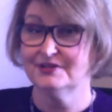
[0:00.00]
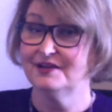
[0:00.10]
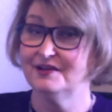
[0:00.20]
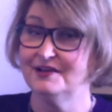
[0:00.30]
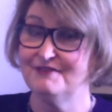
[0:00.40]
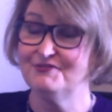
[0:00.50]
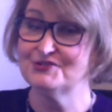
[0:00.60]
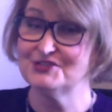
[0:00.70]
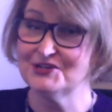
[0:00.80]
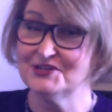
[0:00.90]
If you're
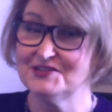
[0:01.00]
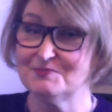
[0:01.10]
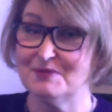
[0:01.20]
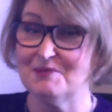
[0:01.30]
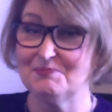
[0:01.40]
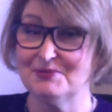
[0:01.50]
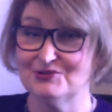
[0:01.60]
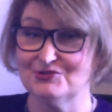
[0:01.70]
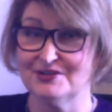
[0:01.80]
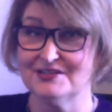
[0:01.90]
serious about
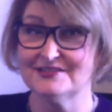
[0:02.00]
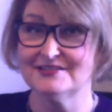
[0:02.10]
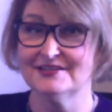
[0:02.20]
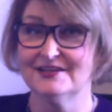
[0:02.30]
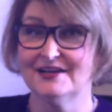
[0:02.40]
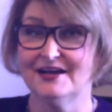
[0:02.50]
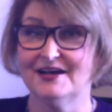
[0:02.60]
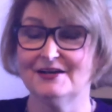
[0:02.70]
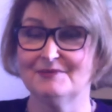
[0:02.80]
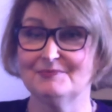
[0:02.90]
Pinterest,
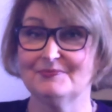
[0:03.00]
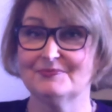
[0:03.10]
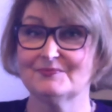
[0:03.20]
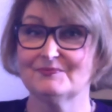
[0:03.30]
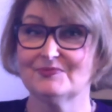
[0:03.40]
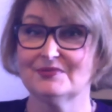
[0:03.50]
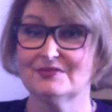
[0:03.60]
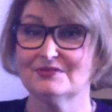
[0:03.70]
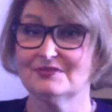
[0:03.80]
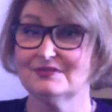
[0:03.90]

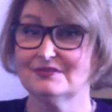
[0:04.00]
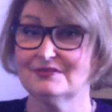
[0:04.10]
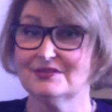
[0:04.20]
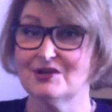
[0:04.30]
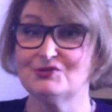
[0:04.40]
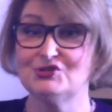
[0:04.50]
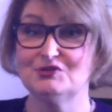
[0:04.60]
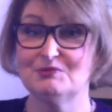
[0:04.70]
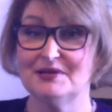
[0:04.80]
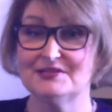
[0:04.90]
don't shoot the
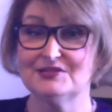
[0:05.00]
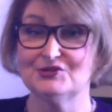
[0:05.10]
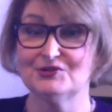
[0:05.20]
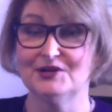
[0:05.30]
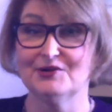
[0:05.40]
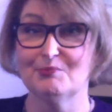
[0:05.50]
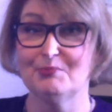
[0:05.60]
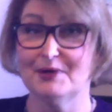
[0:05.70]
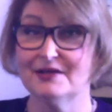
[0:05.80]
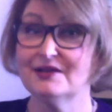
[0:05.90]
messenger here,
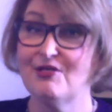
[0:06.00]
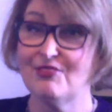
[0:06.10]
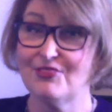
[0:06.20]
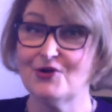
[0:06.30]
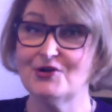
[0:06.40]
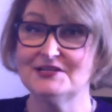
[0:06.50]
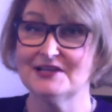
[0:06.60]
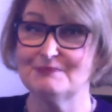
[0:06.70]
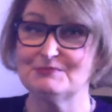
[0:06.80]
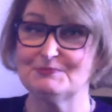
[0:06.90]
but 30
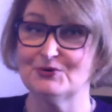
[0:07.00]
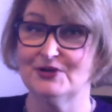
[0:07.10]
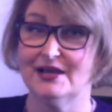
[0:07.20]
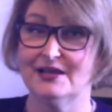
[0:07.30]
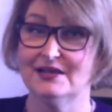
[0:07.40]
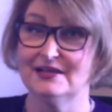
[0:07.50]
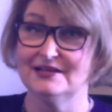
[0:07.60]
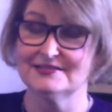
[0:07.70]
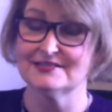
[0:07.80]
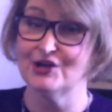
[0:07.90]
times per day
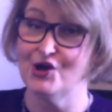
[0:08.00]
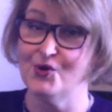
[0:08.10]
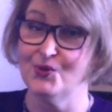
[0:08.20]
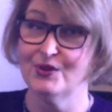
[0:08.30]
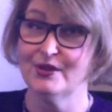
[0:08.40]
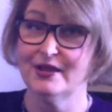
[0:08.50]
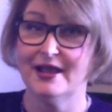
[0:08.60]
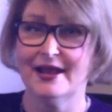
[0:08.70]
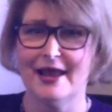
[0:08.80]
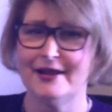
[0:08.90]
is the goal.
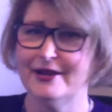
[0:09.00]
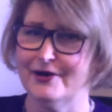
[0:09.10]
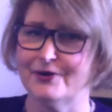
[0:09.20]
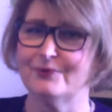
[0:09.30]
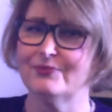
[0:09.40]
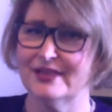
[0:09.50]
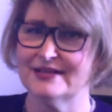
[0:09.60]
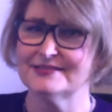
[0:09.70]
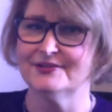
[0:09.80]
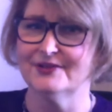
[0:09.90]
And I know that's
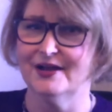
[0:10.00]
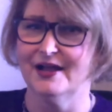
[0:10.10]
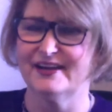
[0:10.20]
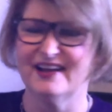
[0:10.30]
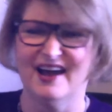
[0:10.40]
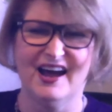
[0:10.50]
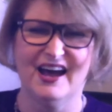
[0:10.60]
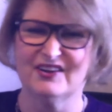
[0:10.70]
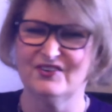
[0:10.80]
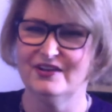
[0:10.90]
a lot. I
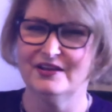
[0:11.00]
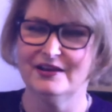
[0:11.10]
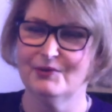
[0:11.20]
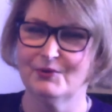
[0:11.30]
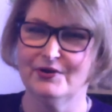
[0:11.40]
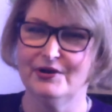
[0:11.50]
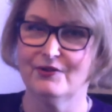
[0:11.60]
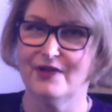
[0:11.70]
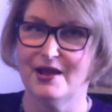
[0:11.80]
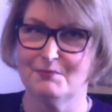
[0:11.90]
don't get anywhere near
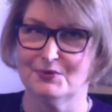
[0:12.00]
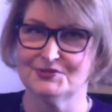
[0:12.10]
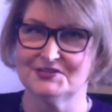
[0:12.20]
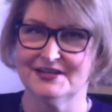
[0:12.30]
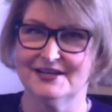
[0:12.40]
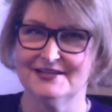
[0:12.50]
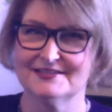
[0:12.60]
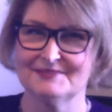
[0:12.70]
that most days.